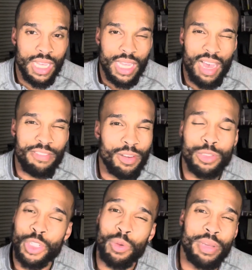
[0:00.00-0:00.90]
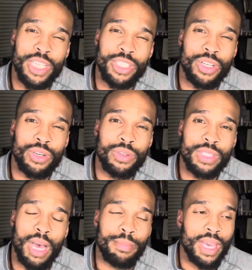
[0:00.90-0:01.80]
I felt so pigeonholed.
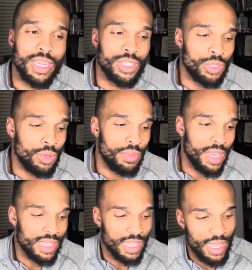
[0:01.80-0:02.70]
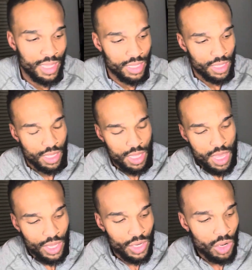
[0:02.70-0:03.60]
I'm not a dude that
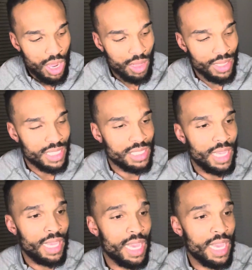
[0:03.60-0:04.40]
how say,